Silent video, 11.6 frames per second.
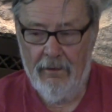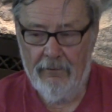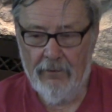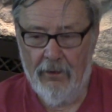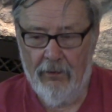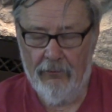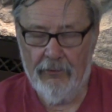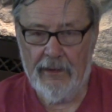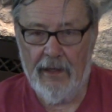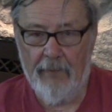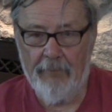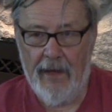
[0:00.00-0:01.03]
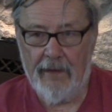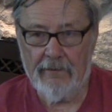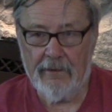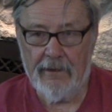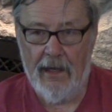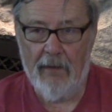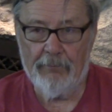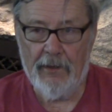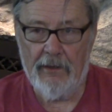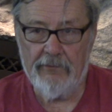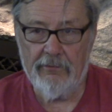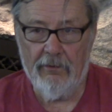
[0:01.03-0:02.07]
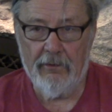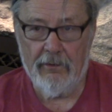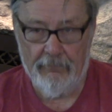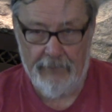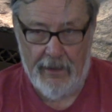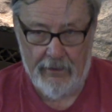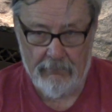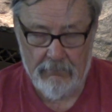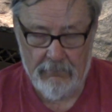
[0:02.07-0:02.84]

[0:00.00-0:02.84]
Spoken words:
So we got back to camp, I showed him that.